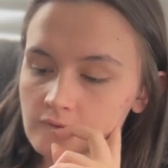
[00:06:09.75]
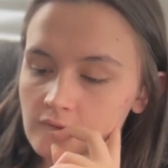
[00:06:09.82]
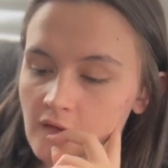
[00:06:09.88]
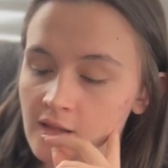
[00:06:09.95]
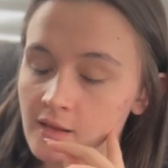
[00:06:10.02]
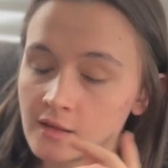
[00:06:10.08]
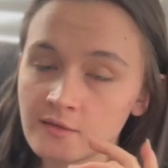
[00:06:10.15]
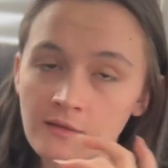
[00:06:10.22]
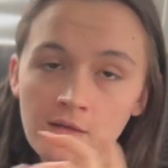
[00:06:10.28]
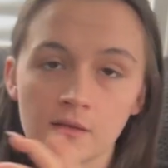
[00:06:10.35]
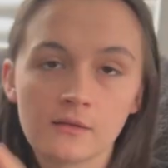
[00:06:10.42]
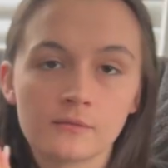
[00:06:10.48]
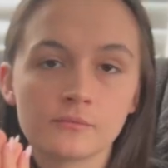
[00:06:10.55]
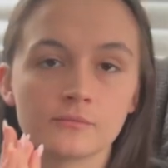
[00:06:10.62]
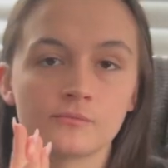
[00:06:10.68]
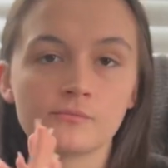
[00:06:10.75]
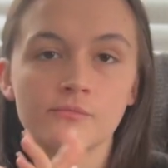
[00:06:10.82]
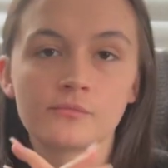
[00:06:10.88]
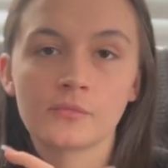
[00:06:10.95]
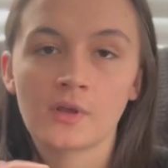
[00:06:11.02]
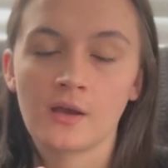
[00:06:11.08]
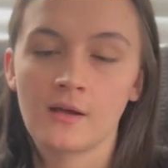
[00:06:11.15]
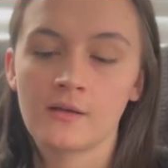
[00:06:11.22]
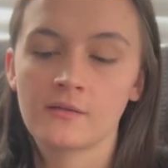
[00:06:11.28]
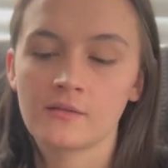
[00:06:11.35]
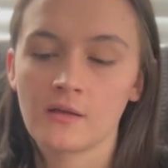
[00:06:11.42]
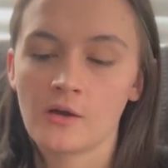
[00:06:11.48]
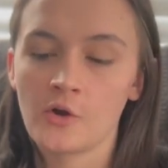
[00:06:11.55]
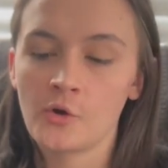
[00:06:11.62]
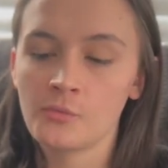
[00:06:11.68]
And that's it, guys.
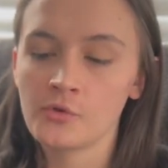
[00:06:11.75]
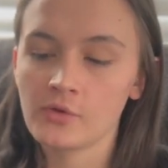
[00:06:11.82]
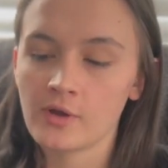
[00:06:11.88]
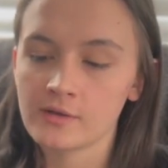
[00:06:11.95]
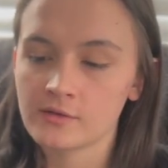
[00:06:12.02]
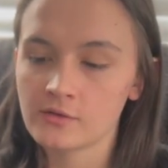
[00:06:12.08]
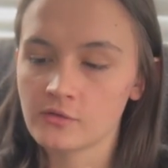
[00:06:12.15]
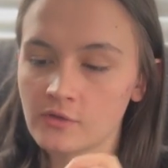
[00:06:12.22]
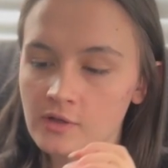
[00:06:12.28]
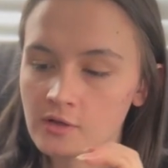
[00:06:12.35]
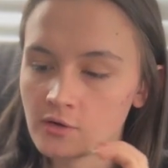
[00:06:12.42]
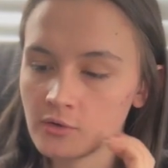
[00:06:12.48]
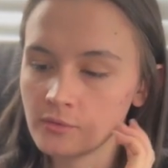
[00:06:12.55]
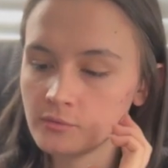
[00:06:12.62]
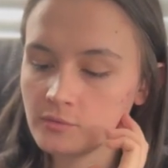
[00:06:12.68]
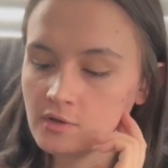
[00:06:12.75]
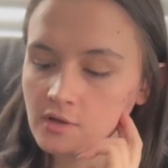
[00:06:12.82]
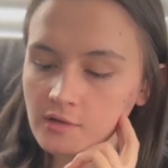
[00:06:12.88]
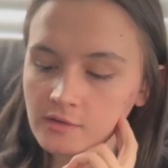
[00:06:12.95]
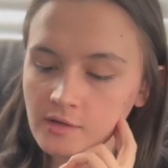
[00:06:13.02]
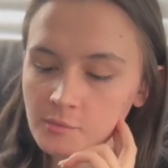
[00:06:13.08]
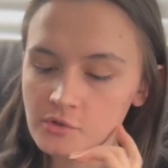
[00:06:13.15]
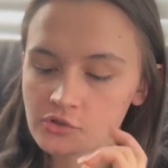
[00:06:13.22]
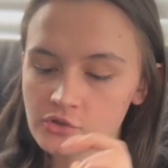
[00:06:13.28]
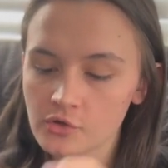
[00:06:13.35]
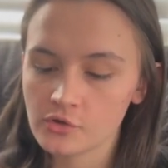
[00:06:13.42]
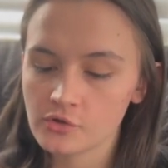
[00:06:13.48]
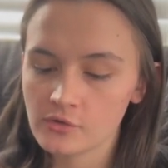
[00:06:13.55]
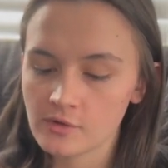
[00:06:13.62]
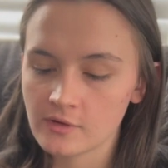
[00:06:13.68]
I hope you liked this video. Let me show
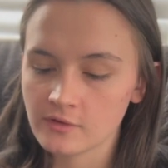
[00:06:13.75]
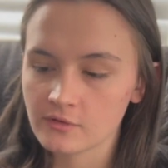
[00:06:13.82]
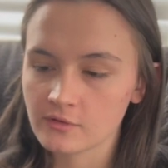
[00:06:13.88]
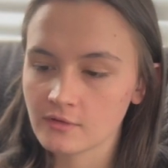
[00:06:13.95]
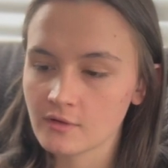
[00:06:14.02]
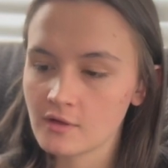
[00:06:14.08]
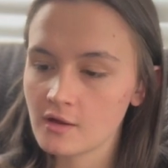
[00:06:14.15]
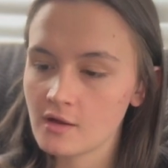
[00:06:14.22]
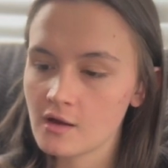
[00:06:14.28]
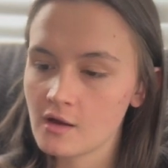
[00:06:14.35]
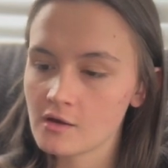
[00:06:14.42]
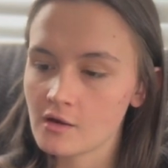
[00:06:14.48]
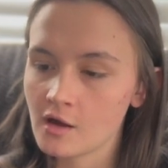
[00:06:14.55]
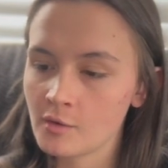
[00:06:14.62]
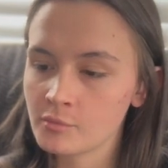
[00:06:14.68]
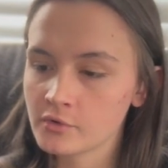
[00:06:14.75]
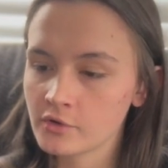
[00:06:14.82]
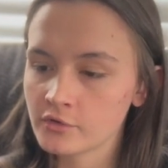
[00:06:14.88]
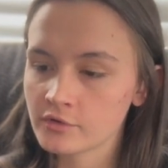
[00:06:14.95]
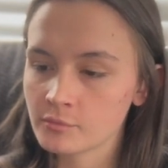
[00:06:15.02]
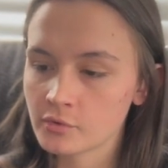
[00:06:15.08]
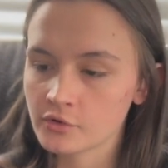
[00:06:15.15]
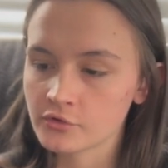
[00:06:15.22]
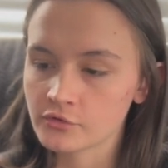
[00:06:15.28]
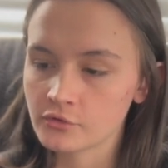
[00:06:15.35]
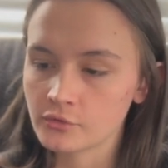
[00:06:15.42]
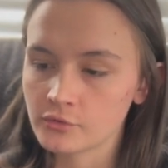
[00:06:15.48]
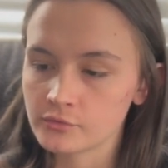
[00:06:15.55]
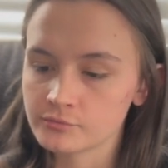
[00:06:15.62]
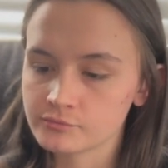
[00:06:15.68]
you this up close and
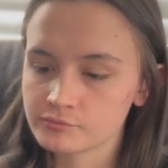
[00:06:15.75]
personal.